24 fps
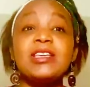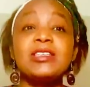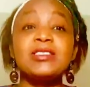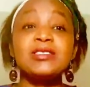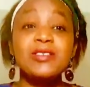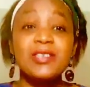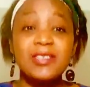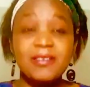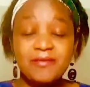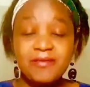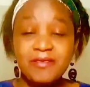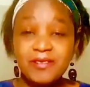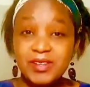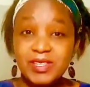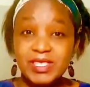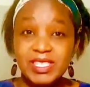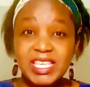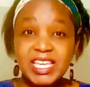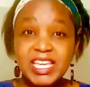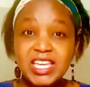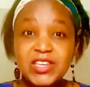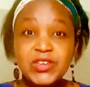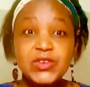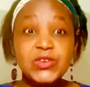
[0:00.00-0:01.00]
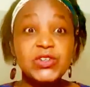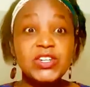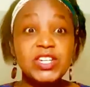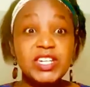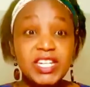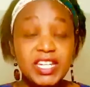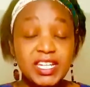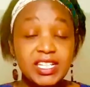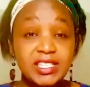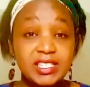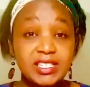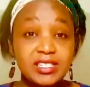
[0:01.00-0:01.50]
So the first thing you
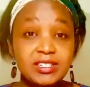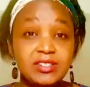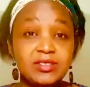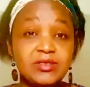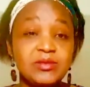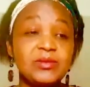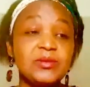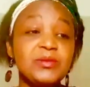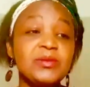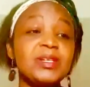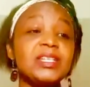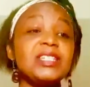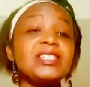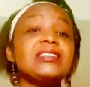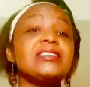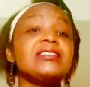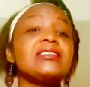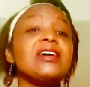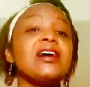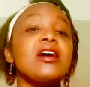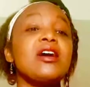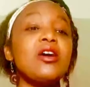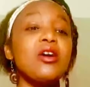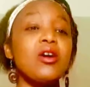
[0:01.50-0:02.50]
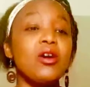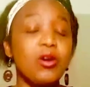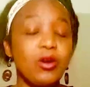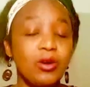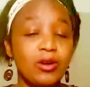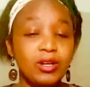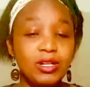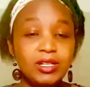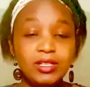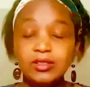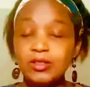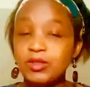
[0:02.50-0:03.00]
need to do is
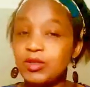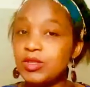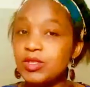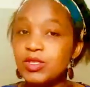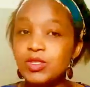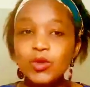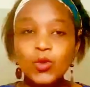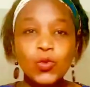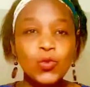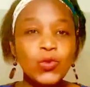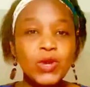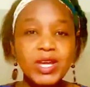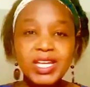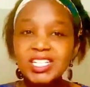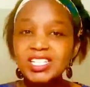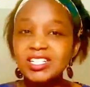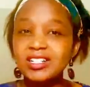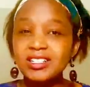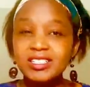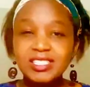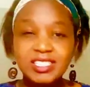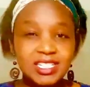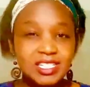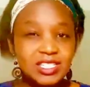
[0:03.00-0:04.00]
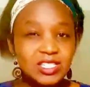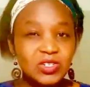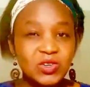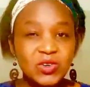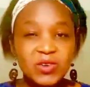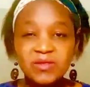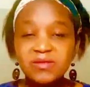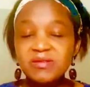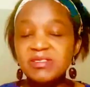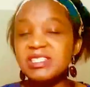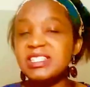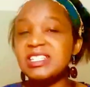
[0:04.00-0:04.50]
call because we don't just
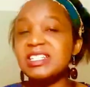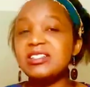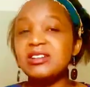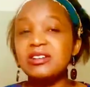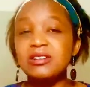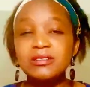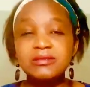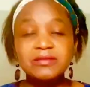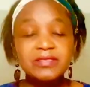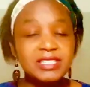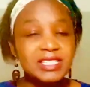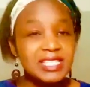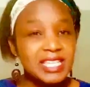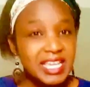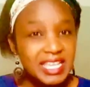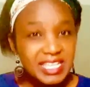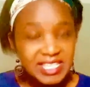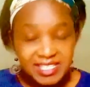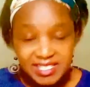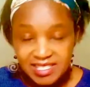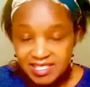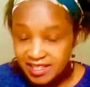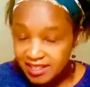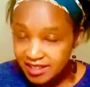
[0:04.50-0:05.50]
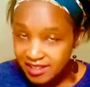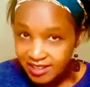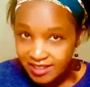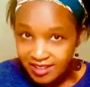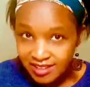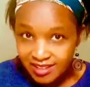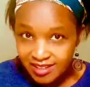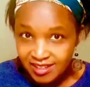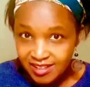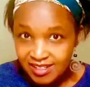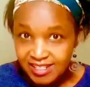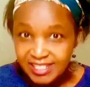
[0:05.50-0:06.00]
go visit offices
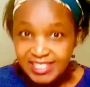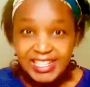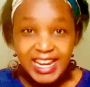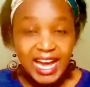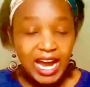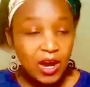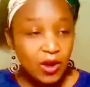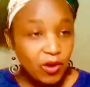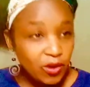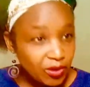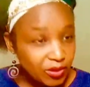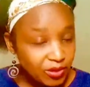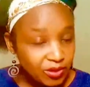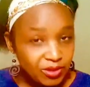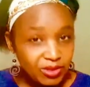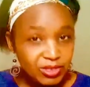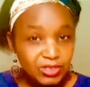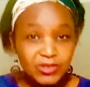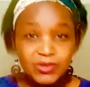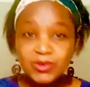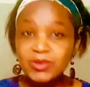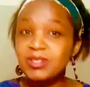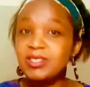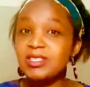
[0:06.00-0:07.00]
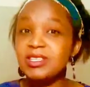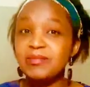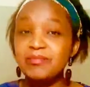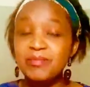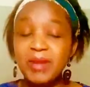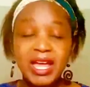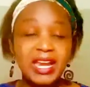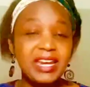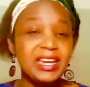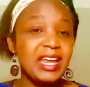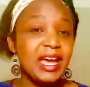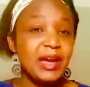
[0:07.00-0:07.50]
now during the
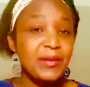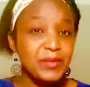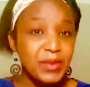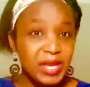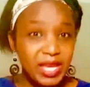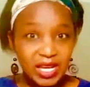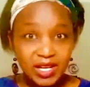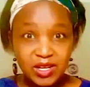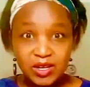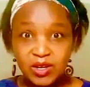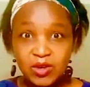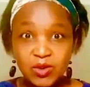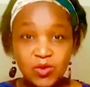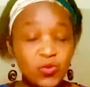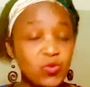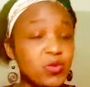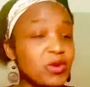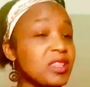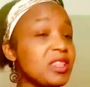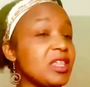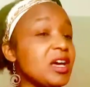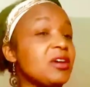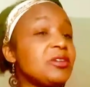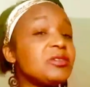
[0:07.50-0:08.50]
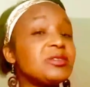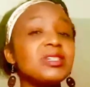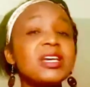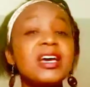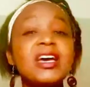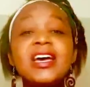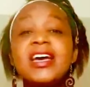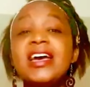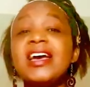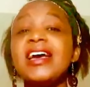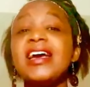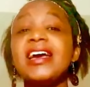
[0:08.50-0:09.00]
pandemic without
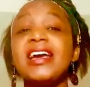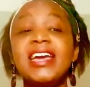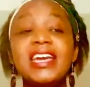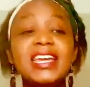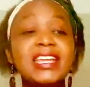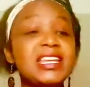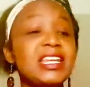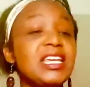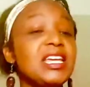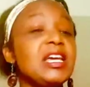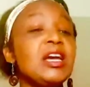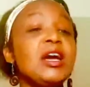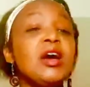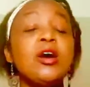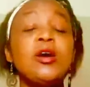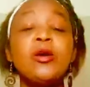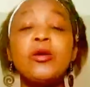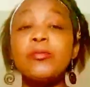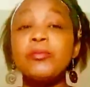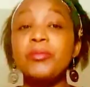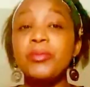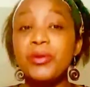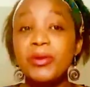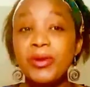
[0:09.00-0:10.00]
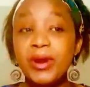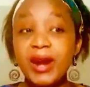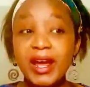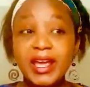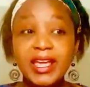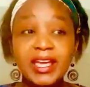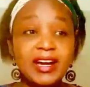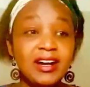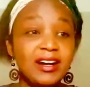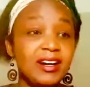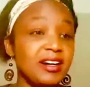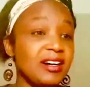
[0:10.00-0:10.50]
any
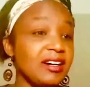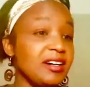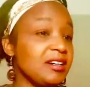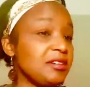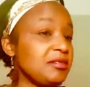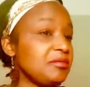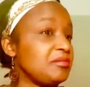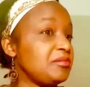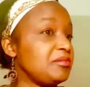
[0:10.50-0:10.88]
prior